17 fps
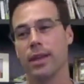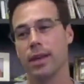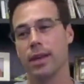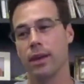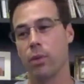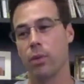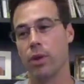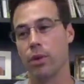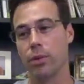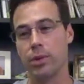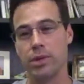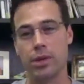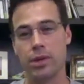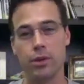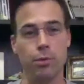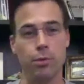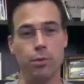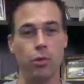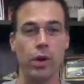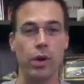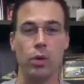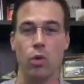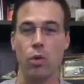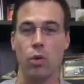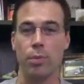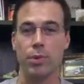whether it was in your Marine
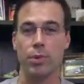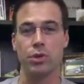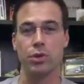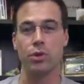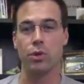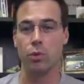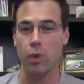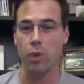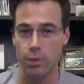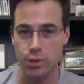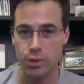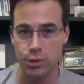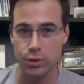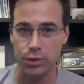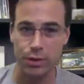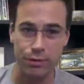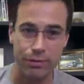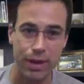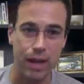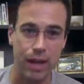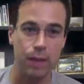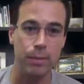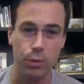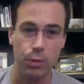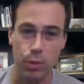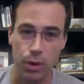Corps pursuit or what was your
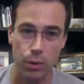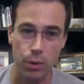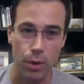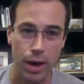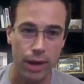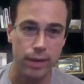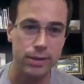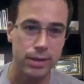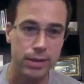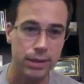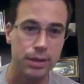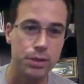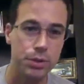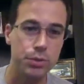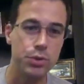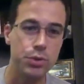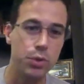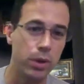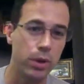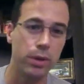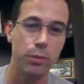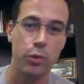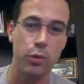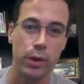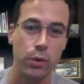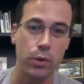development? Why is it that you joined the
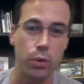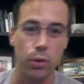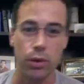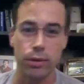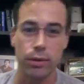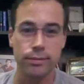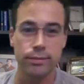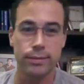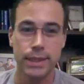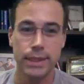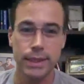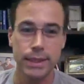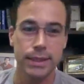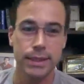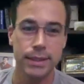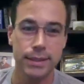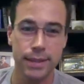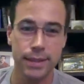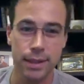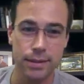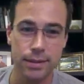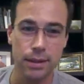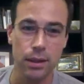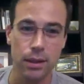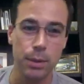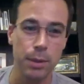Marine Corps? Tell us
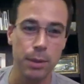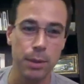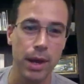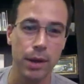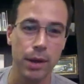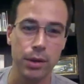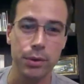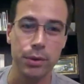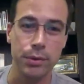a little bit about you.